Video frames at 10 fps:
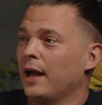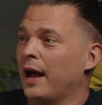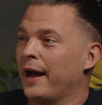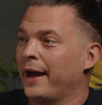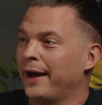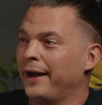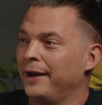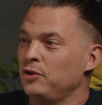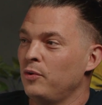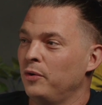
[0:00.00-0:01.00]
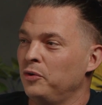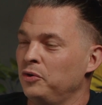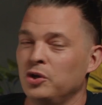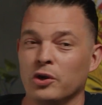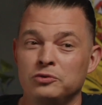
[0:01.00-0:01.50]
Uh, you
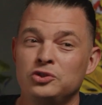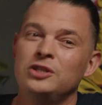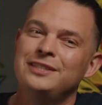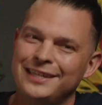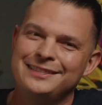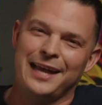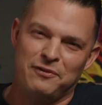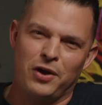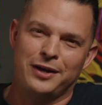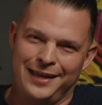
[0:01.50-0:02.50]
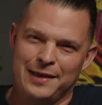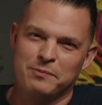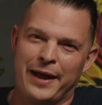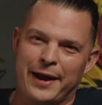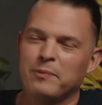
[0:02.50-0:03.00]
you know, she did say "fuck the
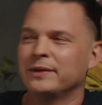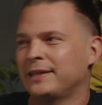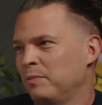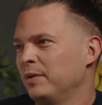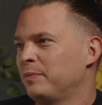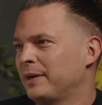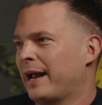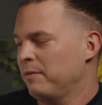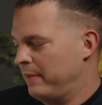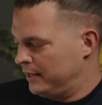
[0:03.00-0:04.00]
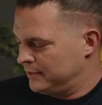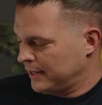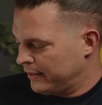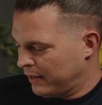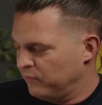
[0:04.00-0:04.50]
Empire," but they bleep it out and made it
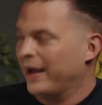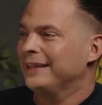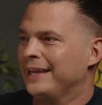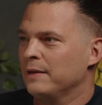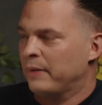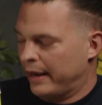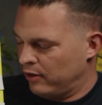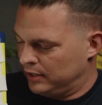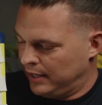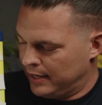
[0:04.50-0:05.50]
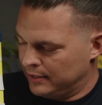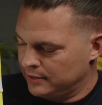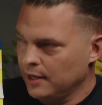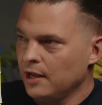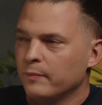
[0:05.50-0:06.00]
sound like "fight the Empire" at the
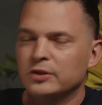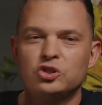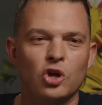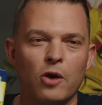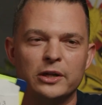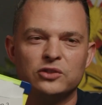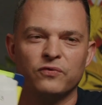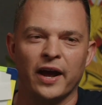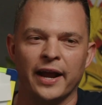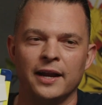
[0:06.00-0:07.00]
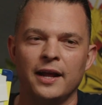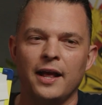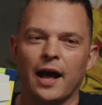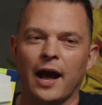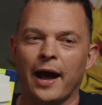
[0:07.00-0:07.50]
end. But so much fun.
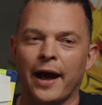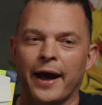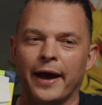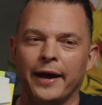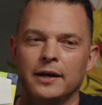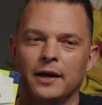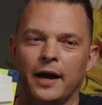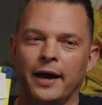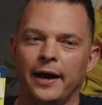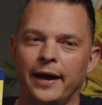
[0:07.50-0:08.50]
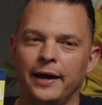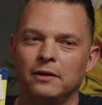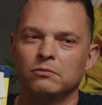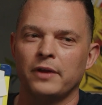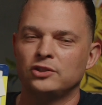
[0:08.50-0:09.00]
Uh,
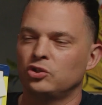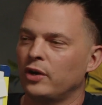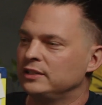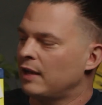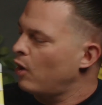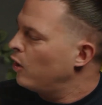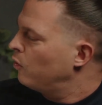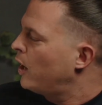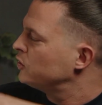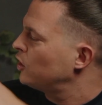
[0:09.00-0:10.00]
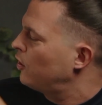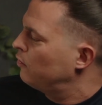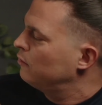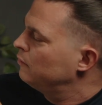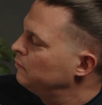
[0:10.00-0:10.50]
uh, lots of great stuff. Oh,
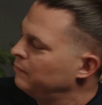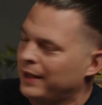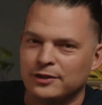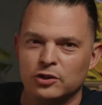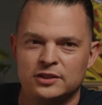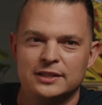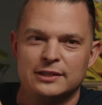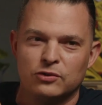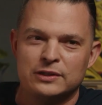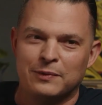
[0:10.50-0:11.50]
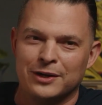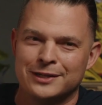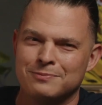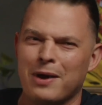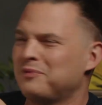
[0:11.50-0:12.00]
also, Mando season three's up there
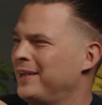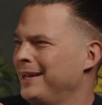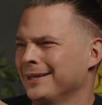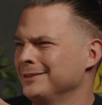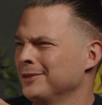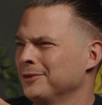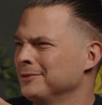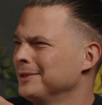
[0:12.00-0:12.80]
because Moff Gideon, dude.